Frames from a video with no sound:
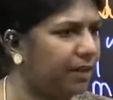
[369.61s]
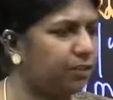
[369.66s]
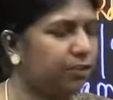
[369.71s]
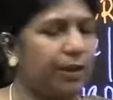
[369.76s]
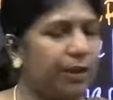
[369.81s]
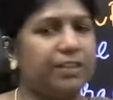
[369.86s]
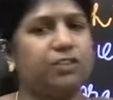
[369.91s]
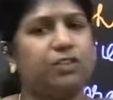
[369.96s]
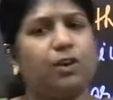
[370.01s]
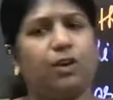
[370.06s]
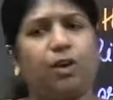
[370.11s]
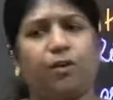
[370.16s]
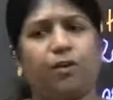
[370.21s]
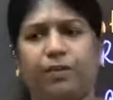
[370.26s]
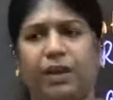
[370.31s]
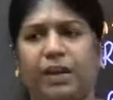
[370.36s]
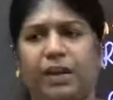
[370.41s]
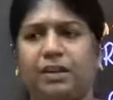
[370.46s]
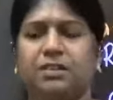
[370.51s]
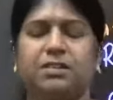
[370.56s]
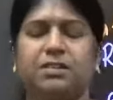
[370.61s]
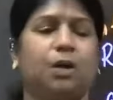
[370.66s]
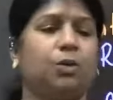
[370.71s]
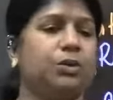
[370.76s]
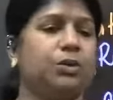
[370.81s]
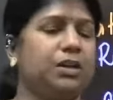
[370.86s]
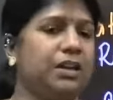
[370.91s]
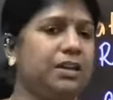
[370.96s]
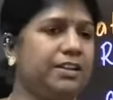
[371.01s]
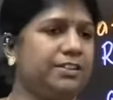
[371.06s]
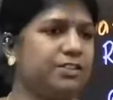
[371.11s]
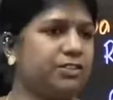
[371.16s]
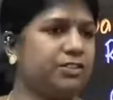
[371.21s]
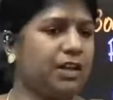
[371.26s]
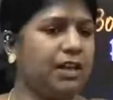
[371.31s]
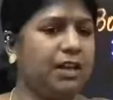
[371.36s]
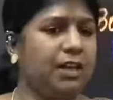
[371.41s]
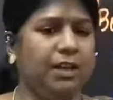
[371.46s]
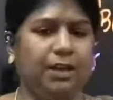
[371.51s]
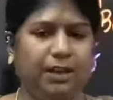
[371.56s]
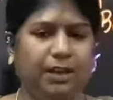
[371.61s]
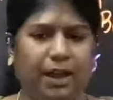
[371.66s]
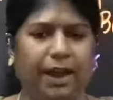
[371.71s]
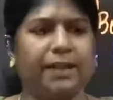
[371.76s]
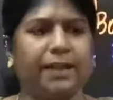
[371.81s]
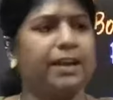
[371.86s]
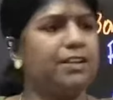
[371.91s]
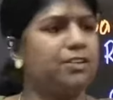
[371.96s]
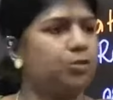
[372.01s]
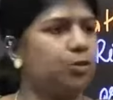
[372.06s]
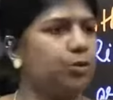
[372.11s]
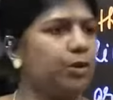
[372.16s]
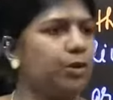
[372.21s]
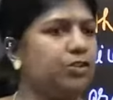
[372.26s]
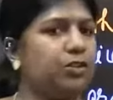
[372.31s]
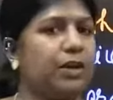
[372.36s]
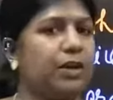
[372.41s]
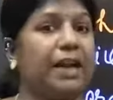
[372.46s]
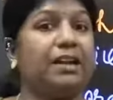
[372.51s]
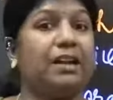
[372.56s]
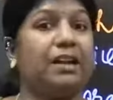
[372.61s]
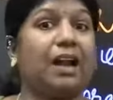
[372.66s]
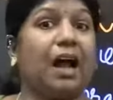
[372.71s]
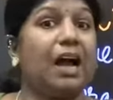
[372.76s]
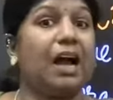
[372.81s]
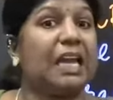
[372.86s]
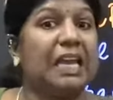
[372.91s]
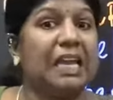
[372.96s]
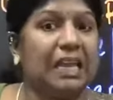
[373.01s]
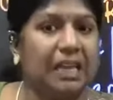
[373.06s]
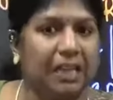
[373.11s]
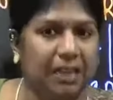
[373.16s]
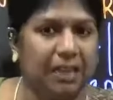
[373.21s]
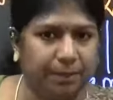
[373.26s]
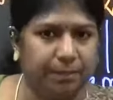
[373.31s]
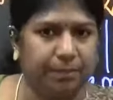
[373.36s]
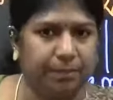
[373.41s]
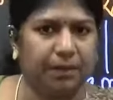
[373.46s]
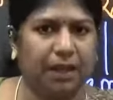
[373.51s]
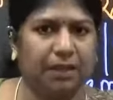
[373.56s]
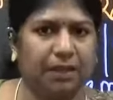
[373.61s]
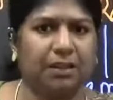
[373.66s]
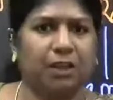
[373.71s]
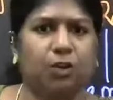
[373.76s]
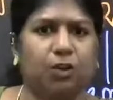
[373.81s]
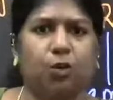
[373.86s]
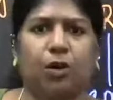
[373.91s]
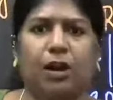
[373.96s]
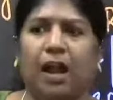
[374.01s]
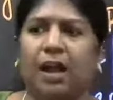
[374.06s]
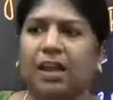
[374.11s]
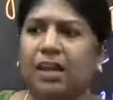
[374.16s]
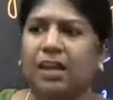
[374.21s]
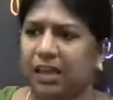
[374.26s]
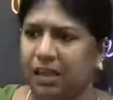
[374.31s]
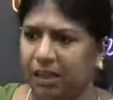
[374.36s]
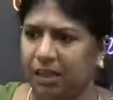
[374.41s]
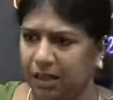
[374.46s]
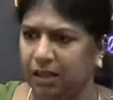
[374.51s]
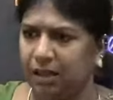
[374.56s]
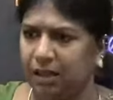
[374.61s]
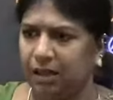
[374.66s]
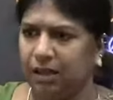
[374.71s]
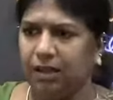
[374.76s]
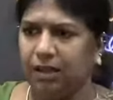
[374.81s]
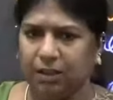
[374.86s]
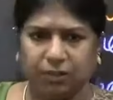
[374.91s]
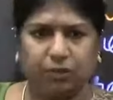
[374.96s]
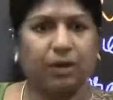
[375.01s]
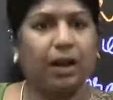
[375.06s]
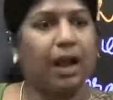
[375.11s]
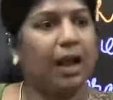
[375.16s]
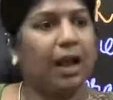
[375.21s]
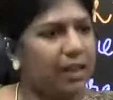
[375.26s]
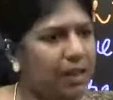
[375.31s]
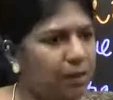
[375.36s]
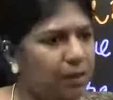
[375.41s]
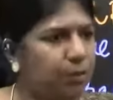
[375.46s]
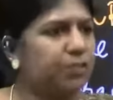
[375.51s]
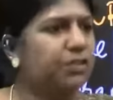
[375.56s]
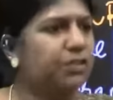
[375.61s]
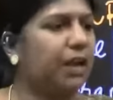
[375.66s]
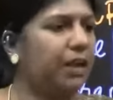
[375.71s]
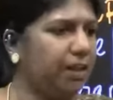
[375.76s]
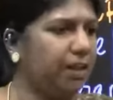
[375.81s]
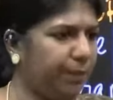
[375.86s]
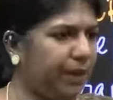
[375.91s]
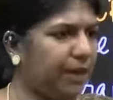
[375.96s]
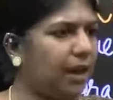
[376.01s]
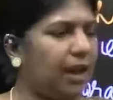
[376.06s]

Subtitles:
So instead of wheat in South Indian history, I tell students write ragi. I think you know ragi. So ragi was cultivated.